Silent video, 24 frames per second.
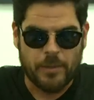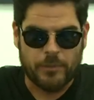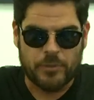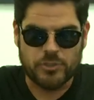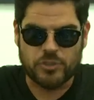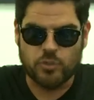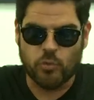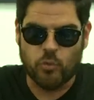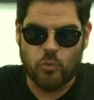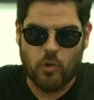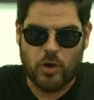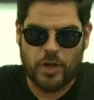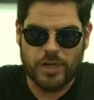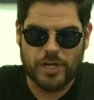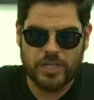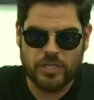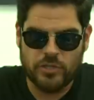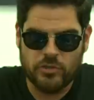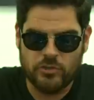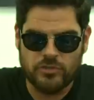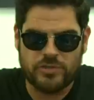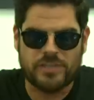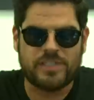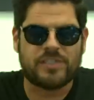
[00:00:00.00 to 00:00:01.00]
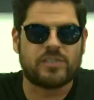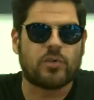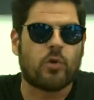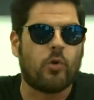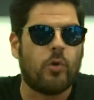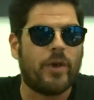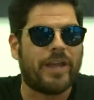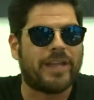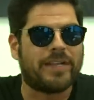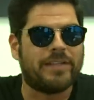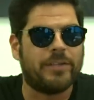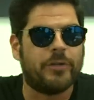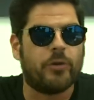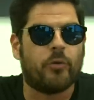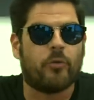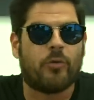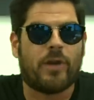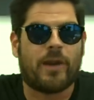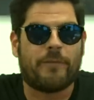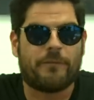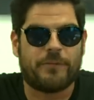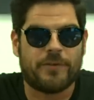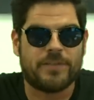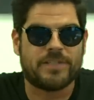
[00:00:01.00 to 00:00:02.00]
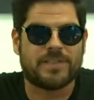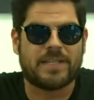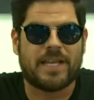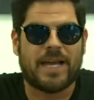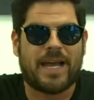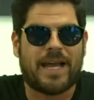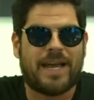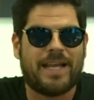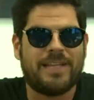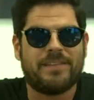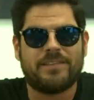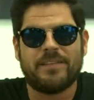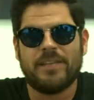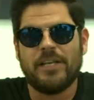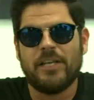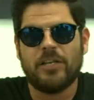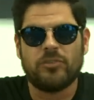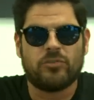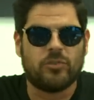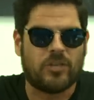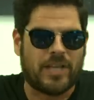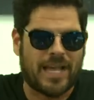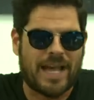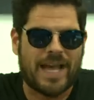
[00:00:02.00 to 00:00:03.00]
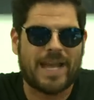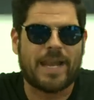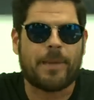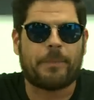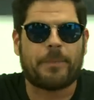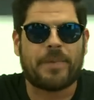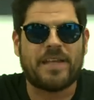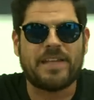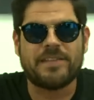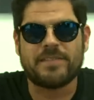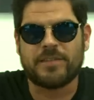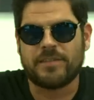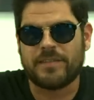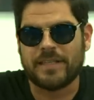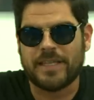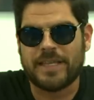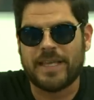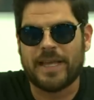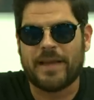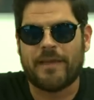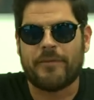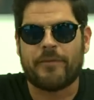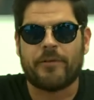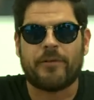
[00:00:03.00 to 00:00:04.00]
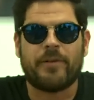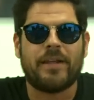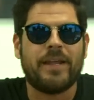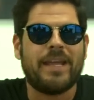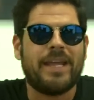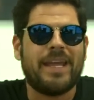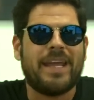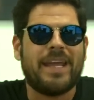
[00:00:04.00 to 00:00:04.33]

But you wanna use these quick little reference guides to kind of piece it together.